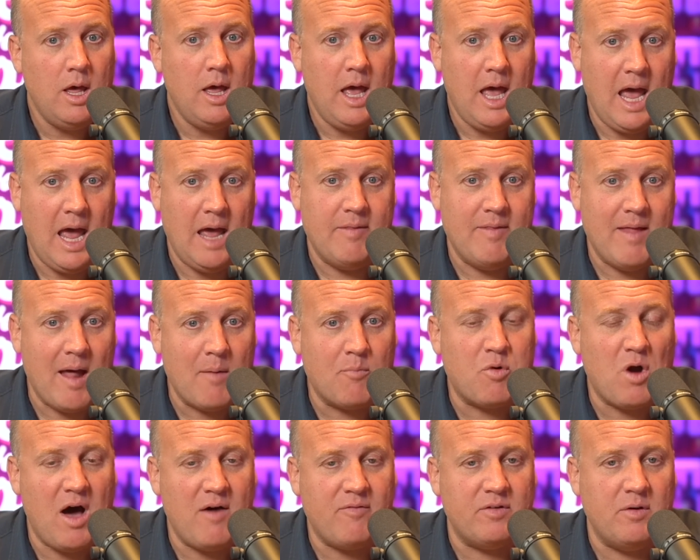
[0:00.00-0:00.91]
And that
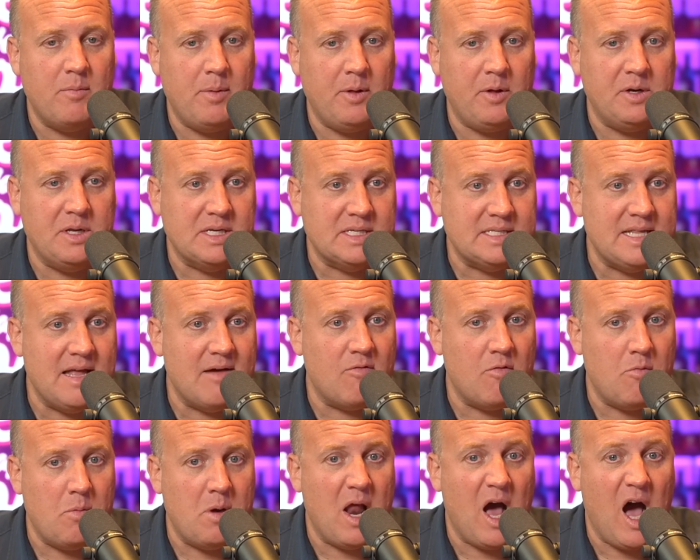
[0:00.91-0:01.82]
profitability has never
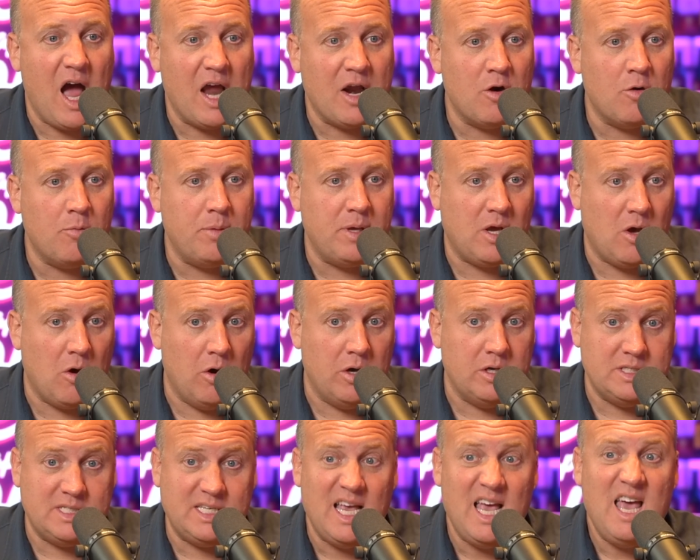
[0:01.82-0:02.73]
been higher
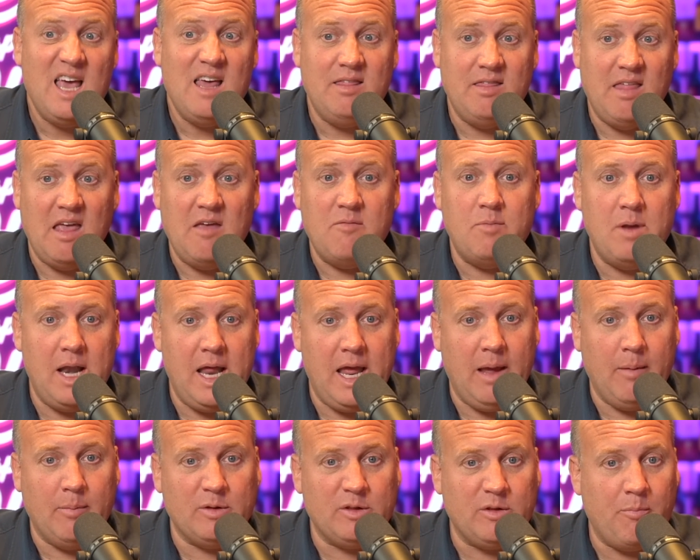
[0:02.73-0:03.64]
because they've been
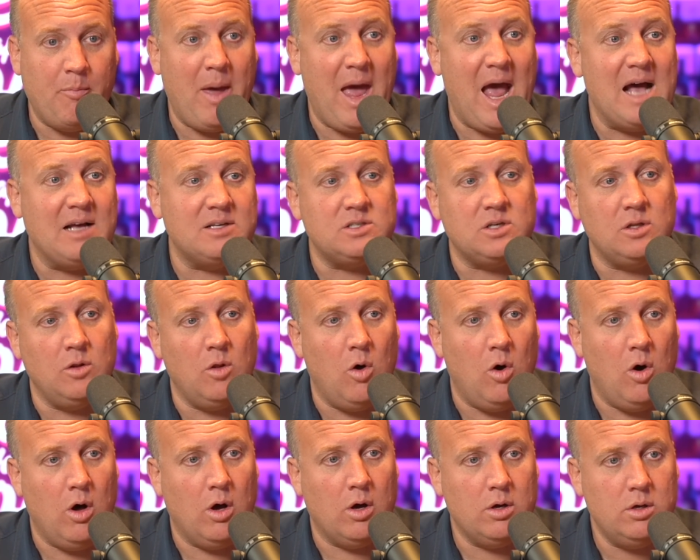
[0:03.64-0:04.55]
able to pass
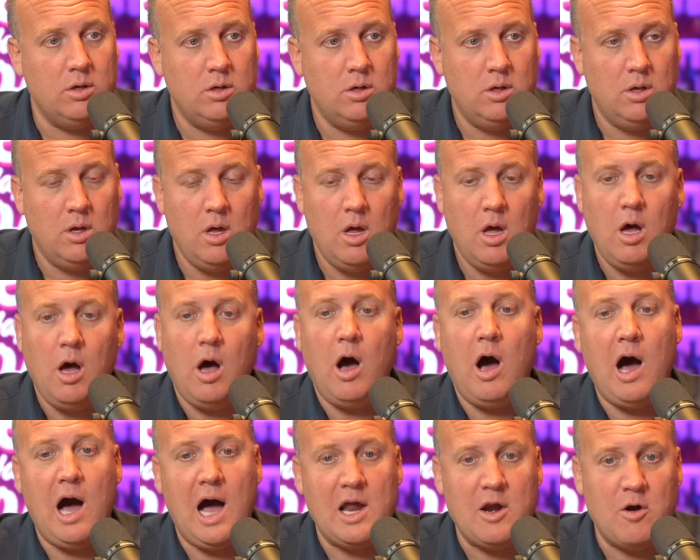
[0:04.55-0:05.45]
along
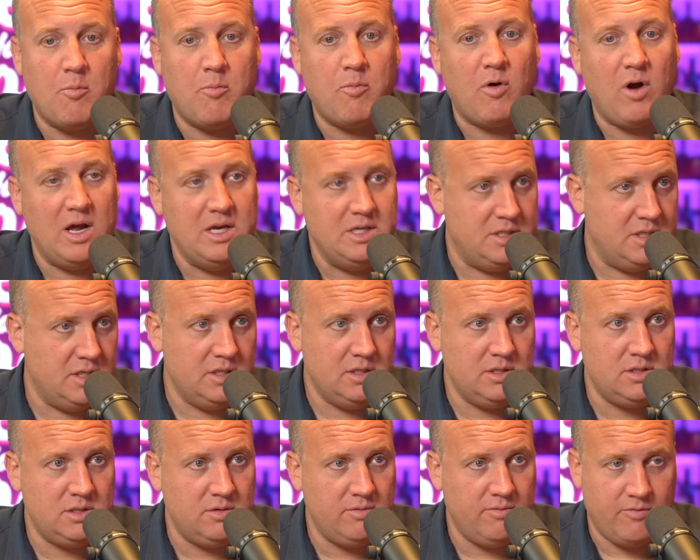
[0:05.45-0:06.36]
higher
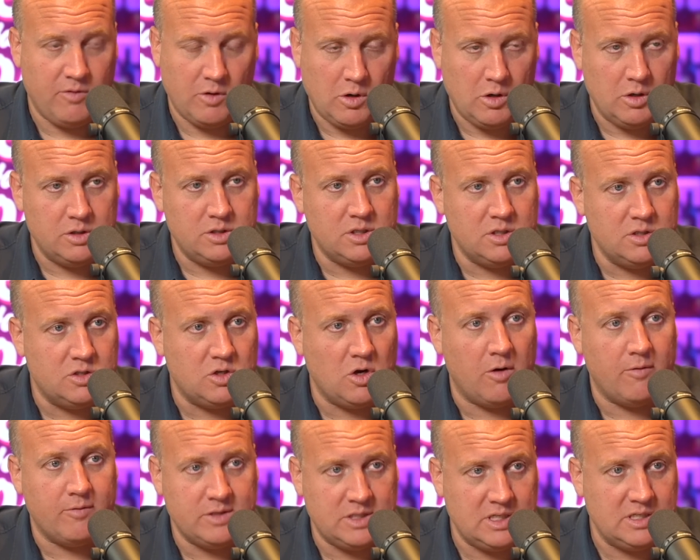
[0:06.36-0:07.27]
prices for goods and
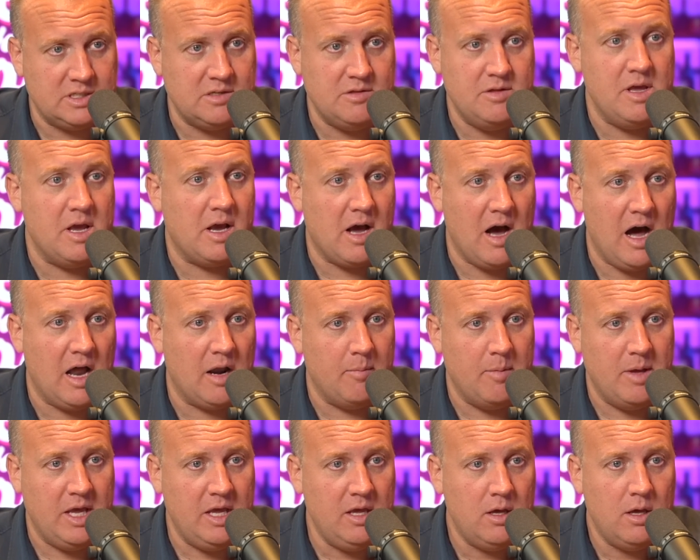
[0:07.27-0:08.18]
services in the
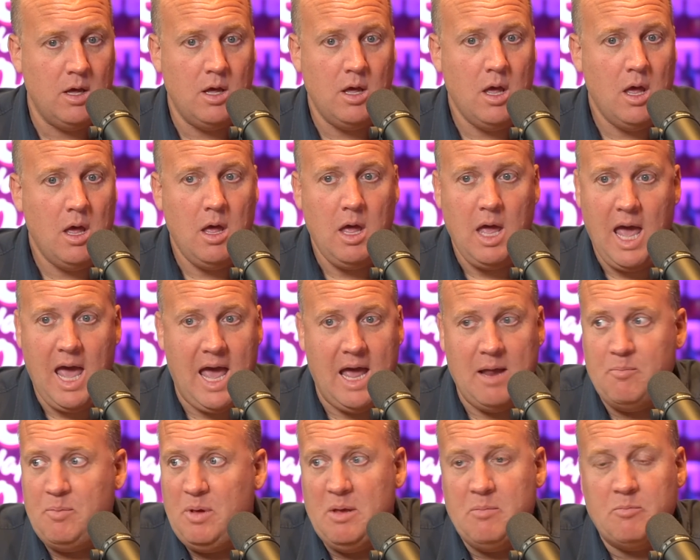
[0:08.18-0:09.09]
economy,
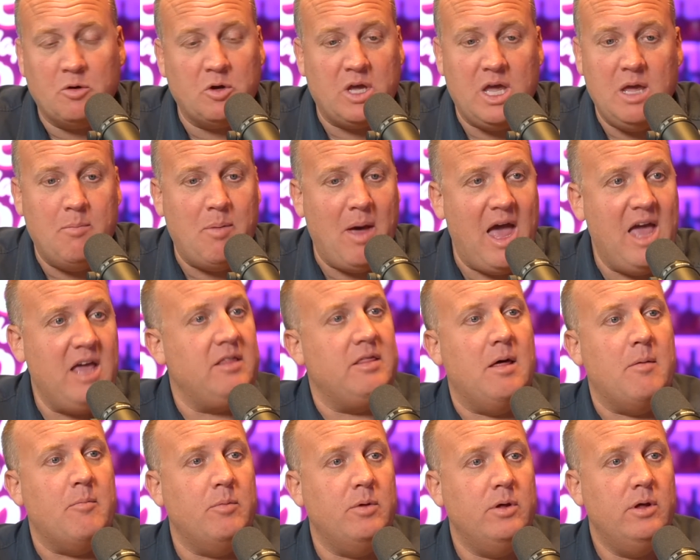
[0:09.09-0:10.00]
and people keep paying
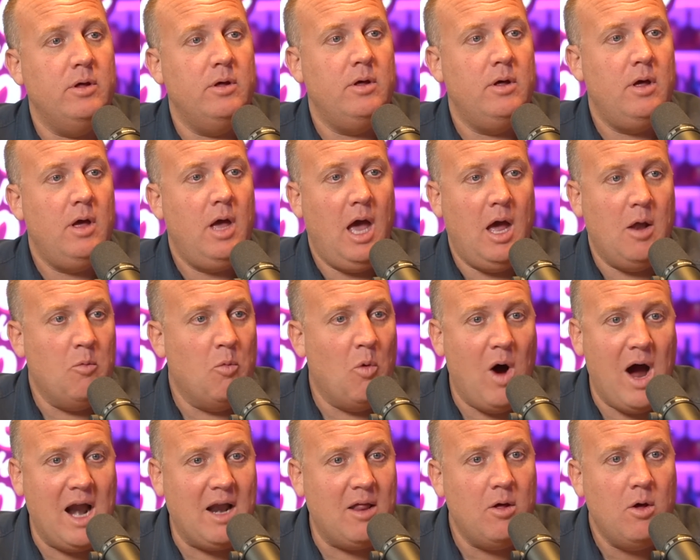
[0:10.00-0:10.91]
them. And
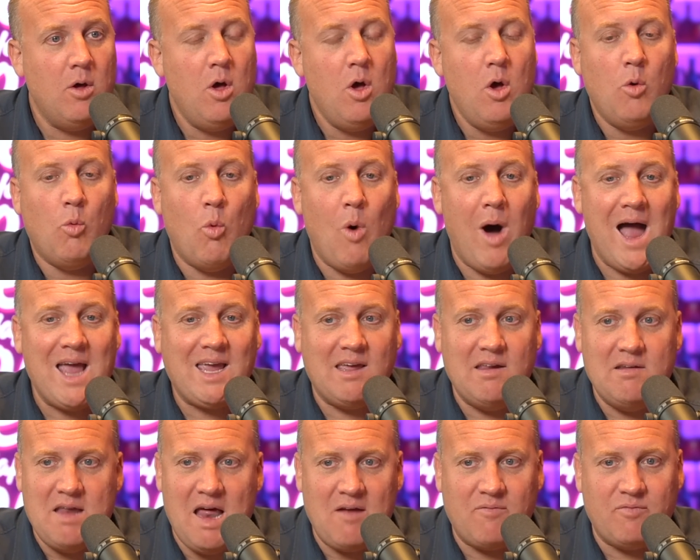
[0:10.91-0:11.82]
why
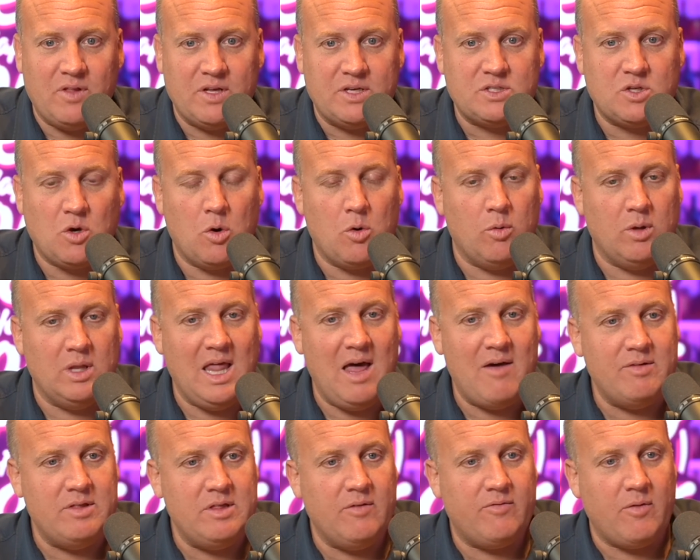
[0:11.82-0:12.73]
can Netflix go
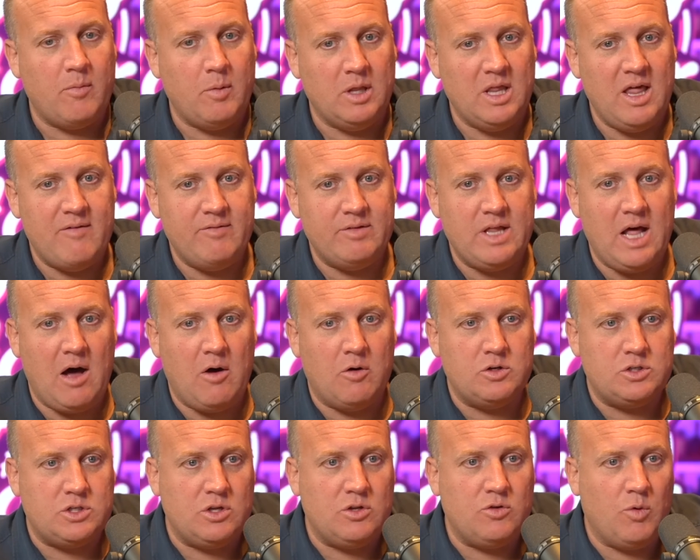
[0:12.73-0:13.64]
to from
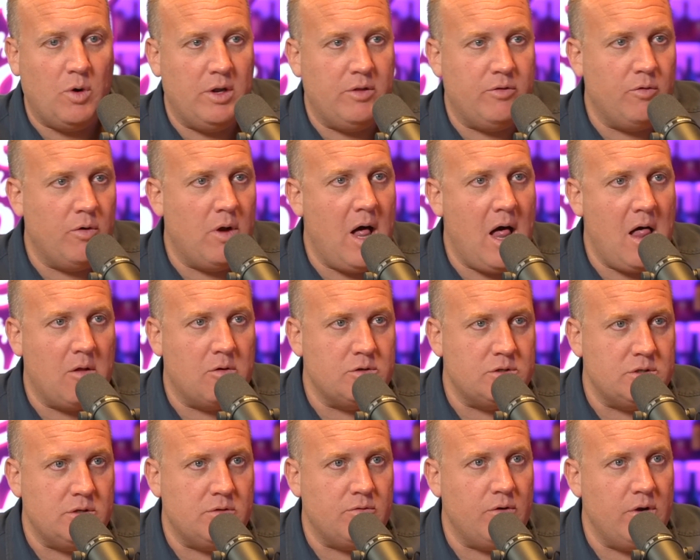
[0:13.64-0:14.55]
$11 to $22
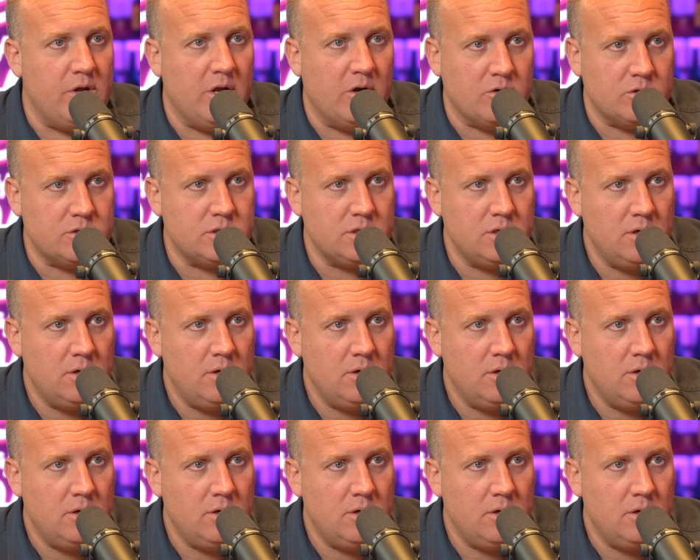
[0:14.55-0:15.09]
in 3 years?